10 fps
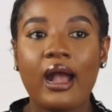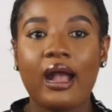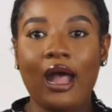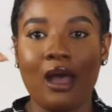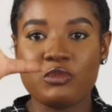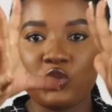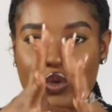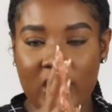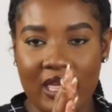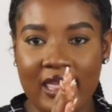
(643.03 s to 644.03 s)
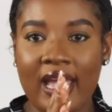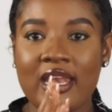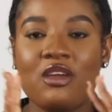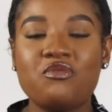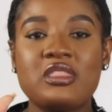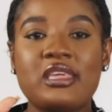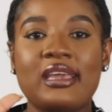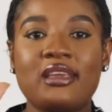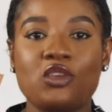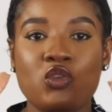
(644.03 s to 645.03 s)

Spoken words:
comes together and everything,